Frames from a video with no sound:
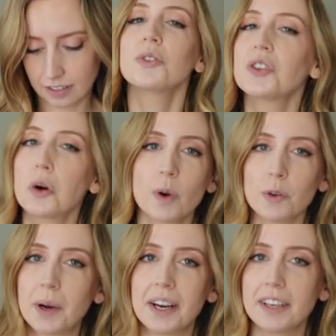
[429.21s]
So we're
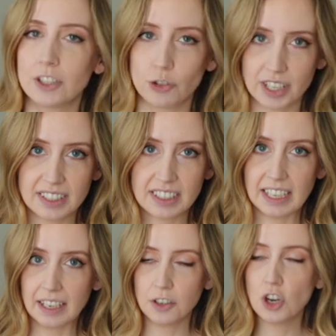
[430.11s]
wearing a dress
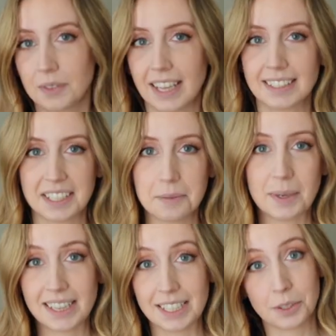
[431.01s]
today. That's gonna
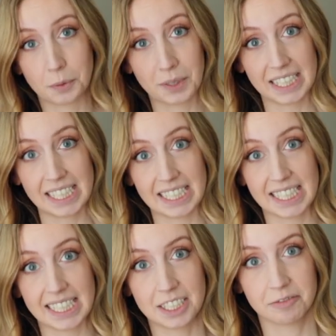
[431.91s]
make this really
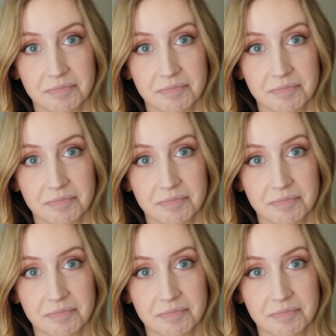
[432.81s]
easy.